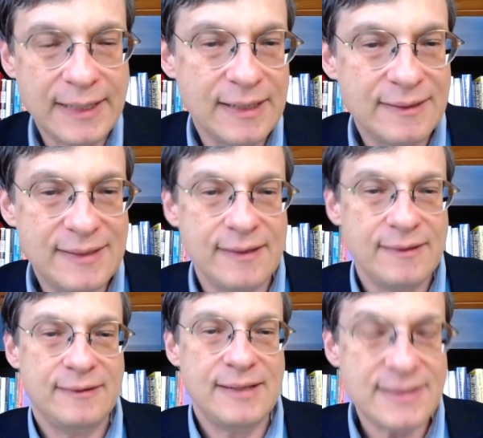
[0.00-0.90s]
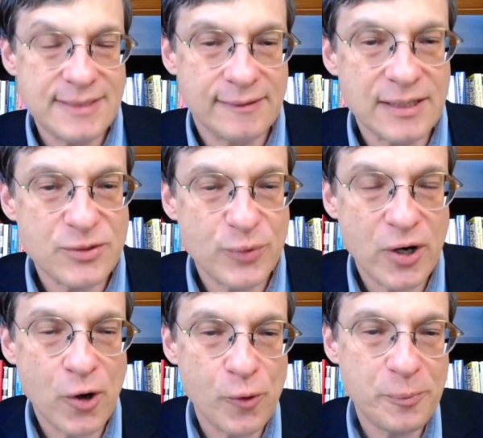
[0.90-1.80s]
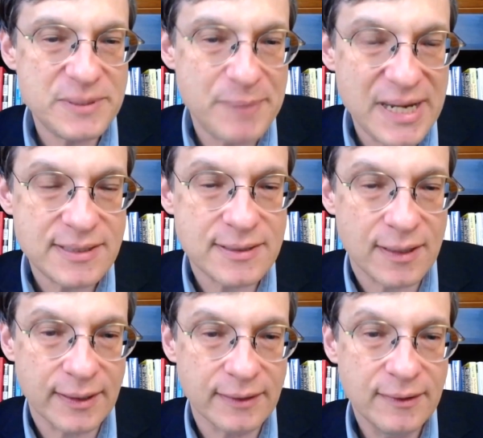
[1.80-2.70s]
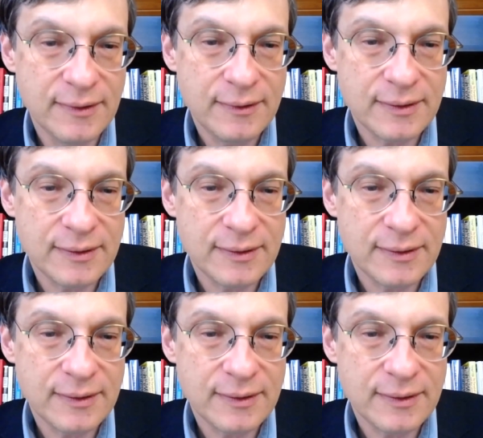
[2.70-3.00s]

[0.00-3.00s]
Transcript: And that's it. That's what our hope is based on,